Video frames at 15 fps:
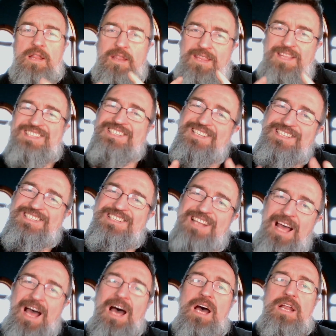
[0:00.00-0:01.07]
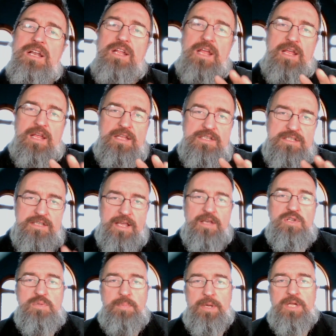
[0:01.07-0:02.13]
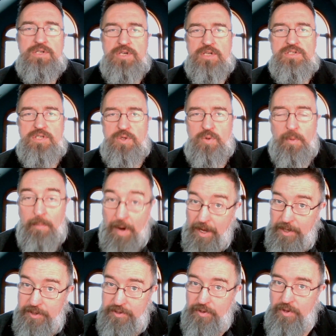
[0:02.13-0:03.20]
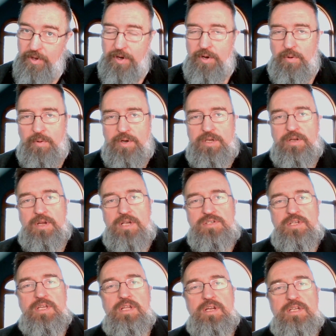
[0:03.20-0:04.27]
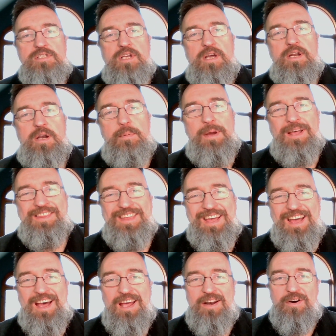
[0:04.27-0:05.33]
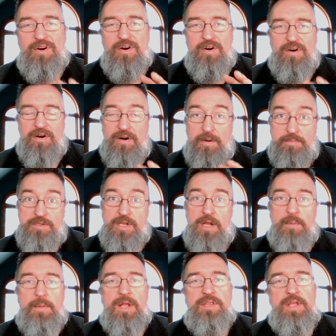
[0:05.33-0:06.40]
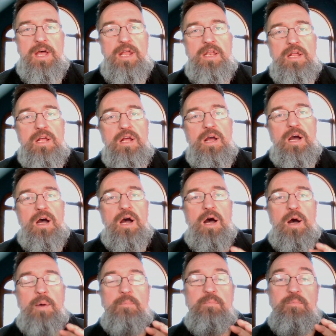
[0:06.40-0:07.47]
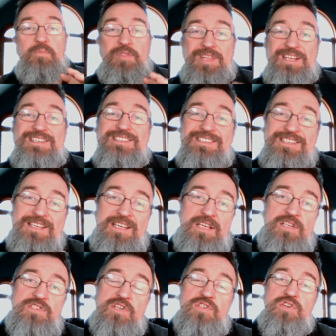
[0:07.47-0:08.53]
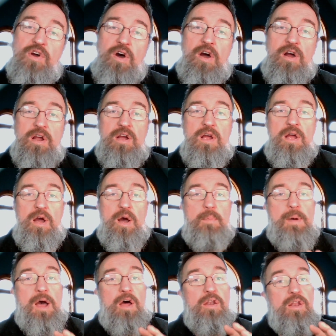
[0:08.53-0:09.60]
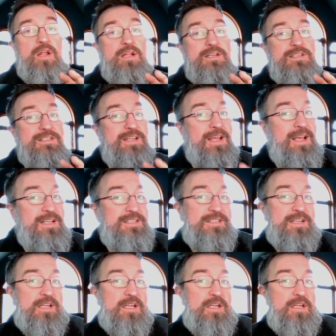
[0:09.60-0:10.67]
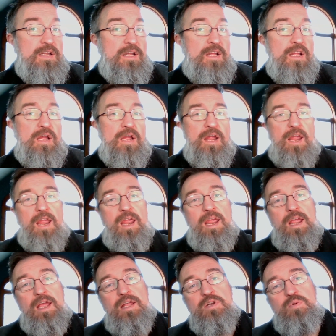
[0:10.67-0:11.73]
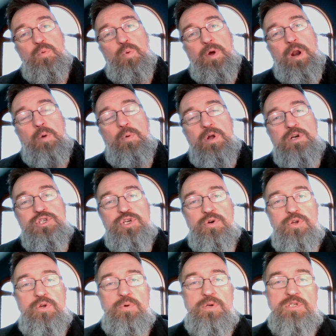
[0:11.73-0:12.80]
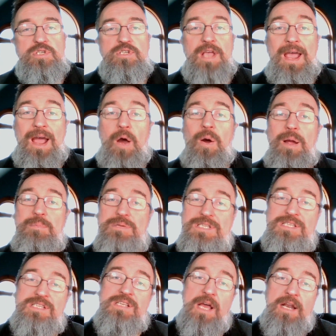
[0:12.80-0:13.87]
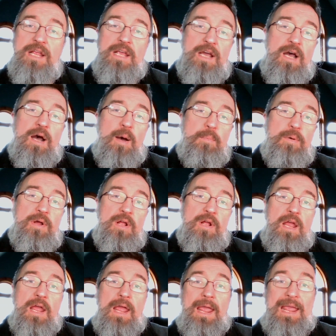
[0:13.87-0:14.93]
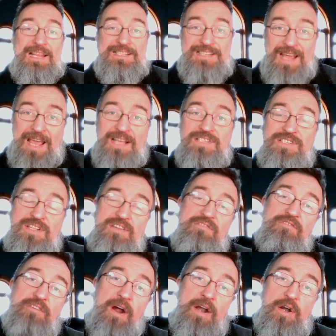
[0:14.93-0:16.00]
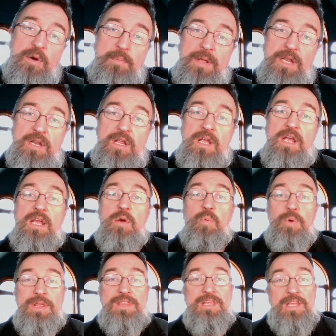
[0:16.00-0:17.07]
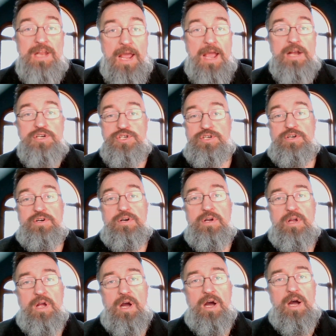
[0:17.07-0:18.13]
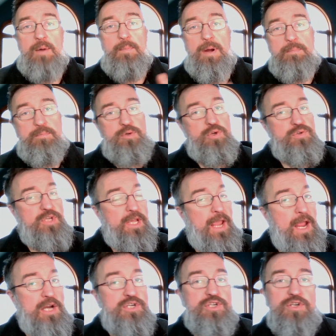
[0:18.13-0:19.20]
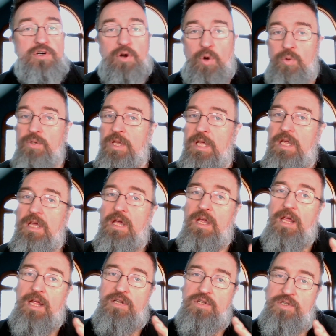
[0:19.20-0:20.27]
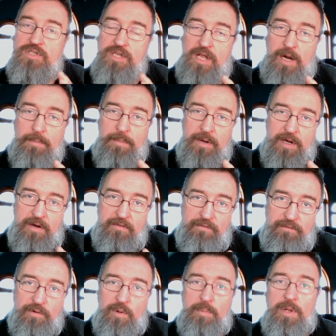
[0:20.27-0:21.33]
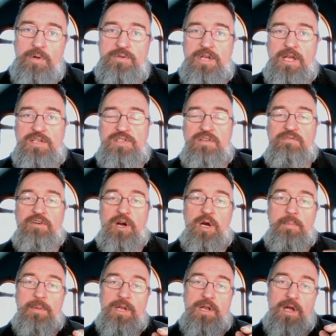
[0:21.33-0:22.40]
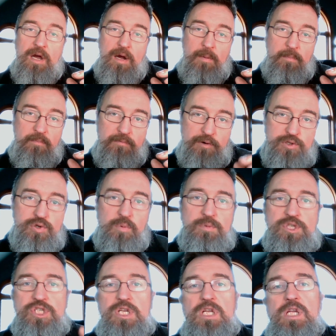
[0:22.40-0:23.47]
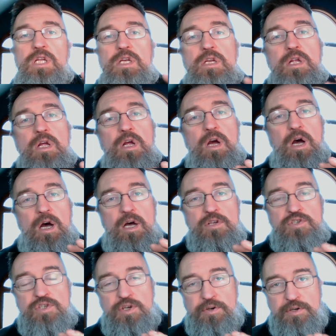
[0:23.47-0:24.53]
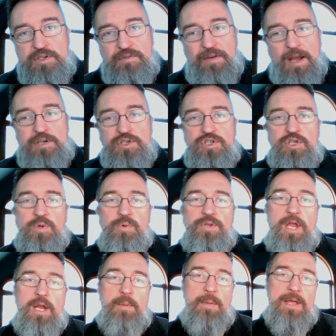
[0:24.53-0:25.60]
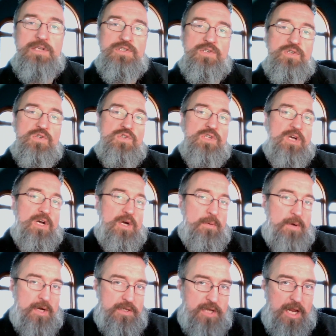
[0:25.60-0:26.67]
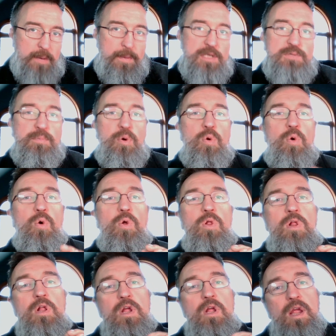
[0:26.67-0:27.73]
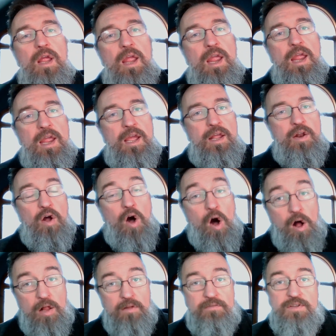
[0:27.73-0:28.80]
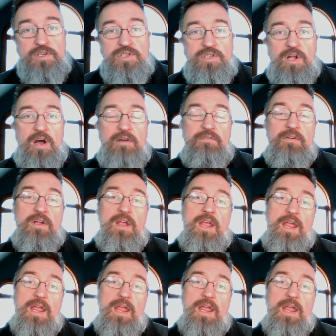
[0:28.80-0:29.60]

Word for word: This is not a sales pitch on SQL Monitor, though. I don't want you guys to get excited about that or, or upset about that. Um, this is a talk about testing. And what I want to show you is, is how I'm setting up a test environment within Azure. Um, I'm using Azure only to set up a full-blown test environment, um, virtual machine, a series of Azure SQL databases, uh, a database pool, and all of this stuff.